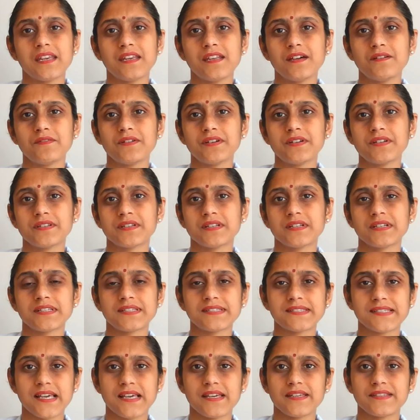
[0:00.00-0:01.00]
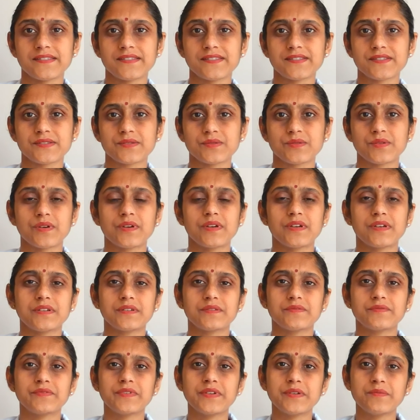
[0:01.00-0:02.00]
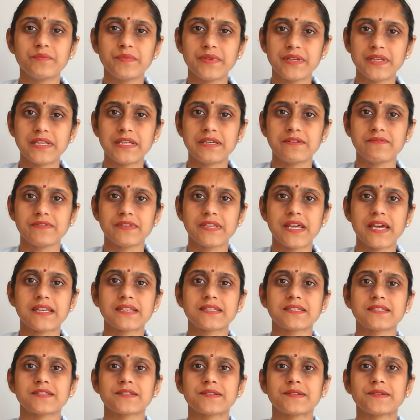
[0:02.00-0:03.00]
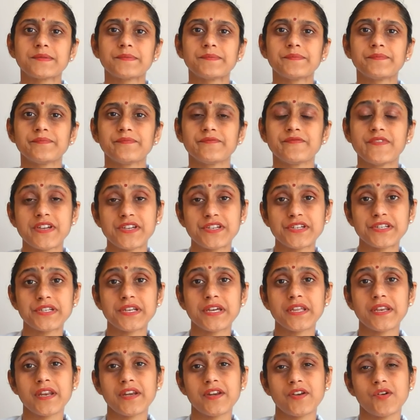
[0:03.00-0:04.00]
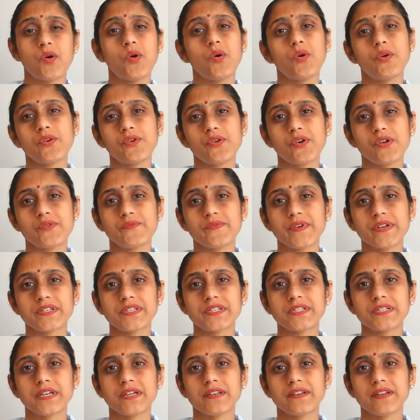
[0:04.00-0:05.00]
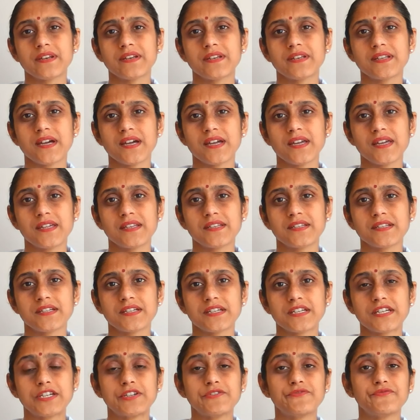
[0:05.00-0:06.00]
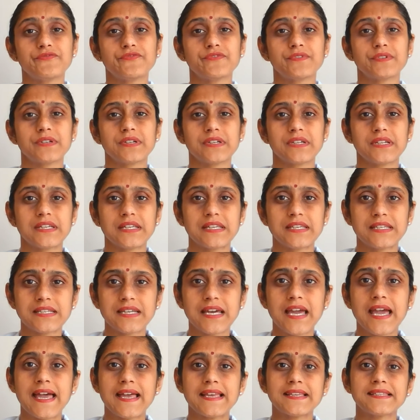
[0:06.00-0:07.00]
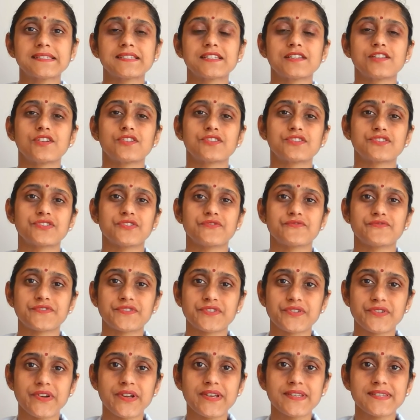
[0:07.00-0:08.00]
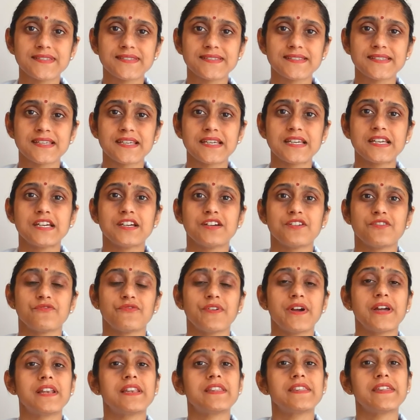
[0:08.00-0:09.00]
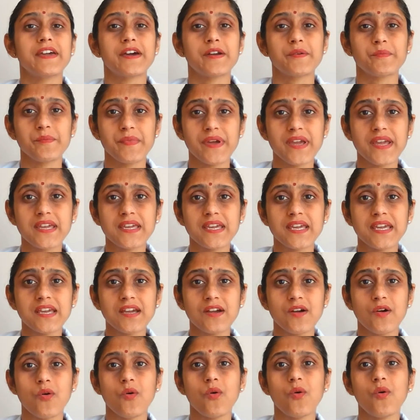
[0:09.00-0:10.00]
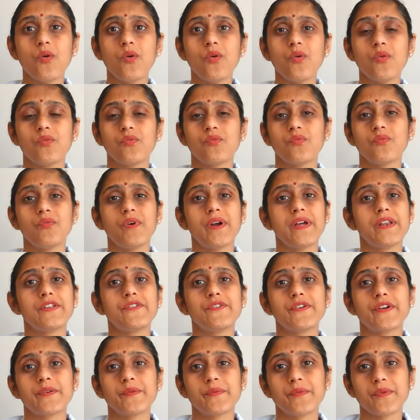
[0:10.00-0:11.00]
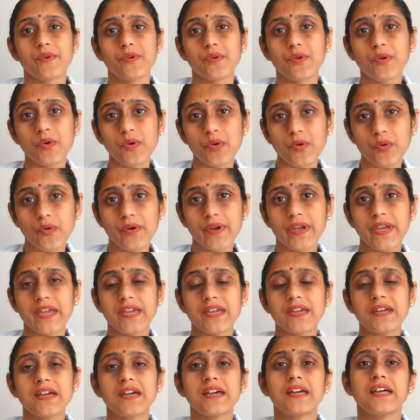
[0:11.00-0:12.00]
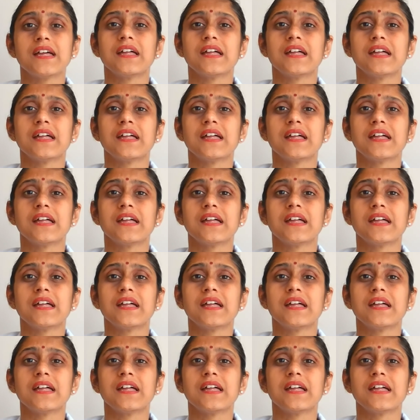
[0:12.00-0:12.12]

In our uh, science, uh, we believe that um, vegetarian or non-vegetarian diet, if it has lots of stress while they are making or while you are cooking,